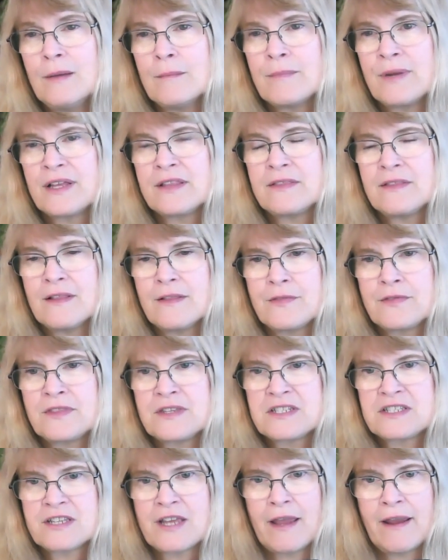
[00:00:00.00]
But
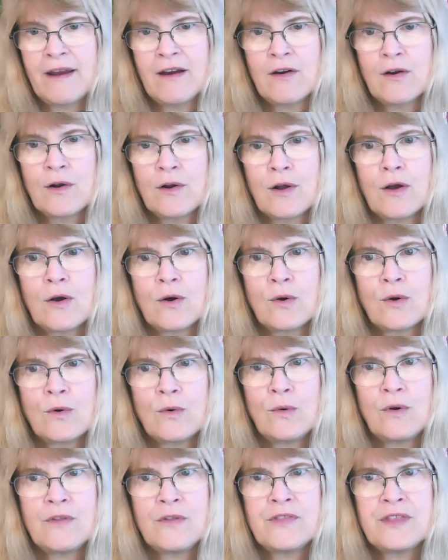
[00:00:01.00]
the
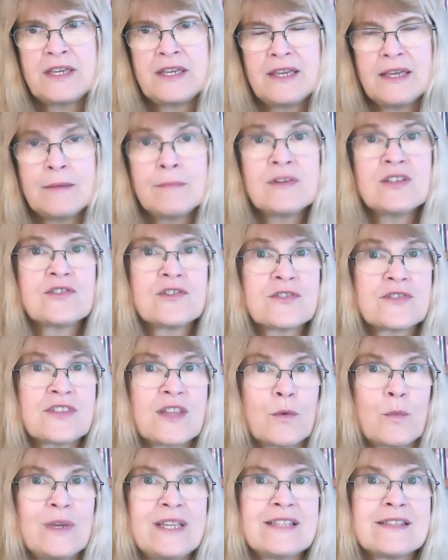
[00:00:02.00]
tarot, the images
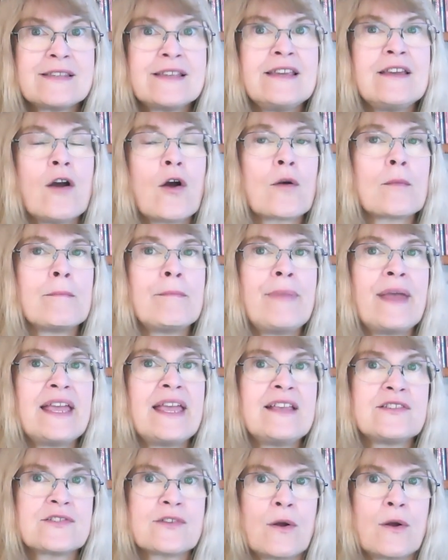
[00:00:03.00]
that we see are
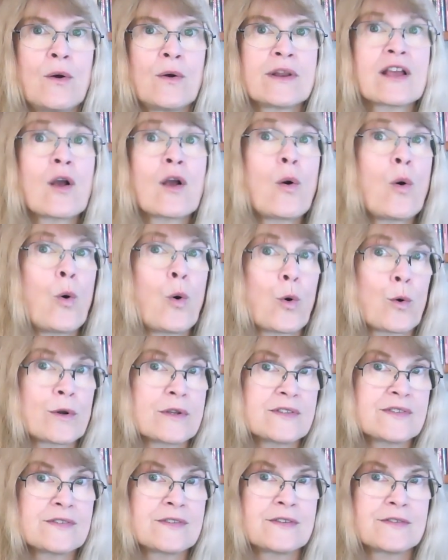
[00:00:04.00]
based on a
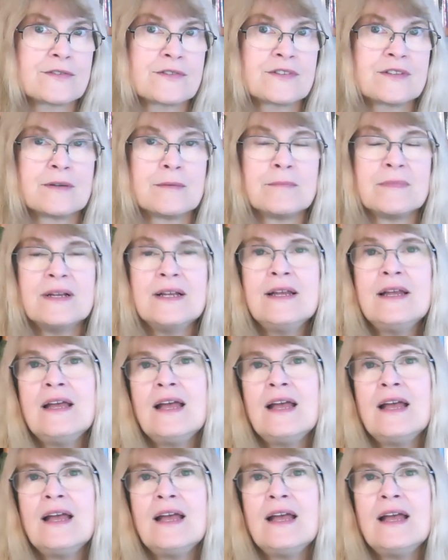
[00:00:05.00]
court system,